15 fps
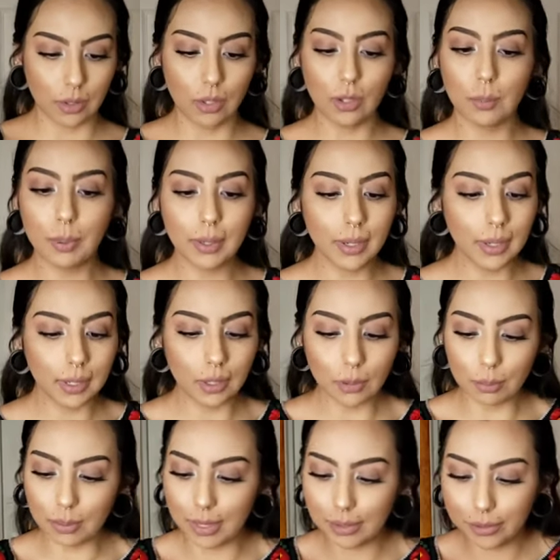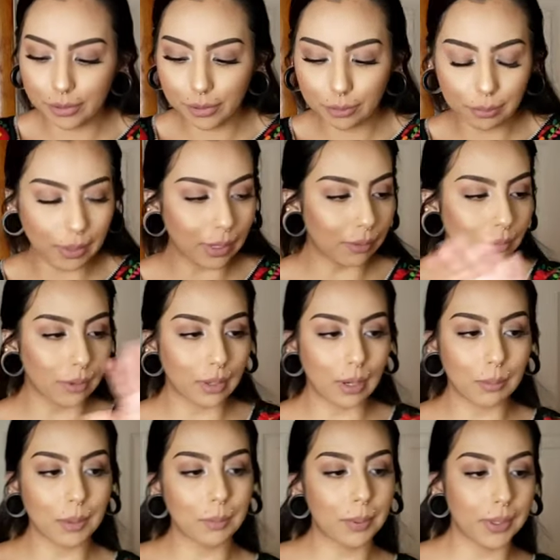You could put it in your blender, whatever.
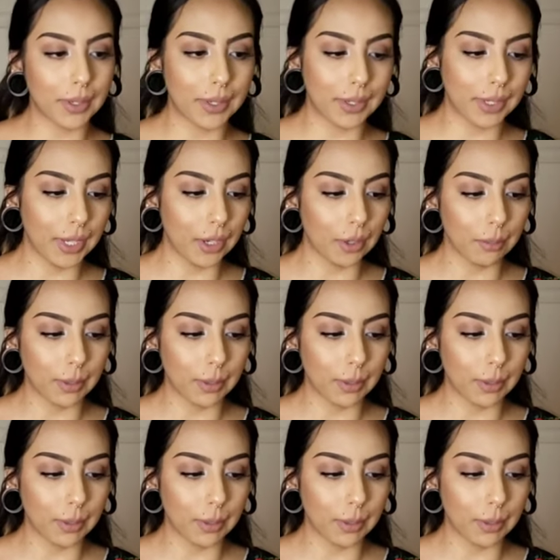I'm gonna put it in here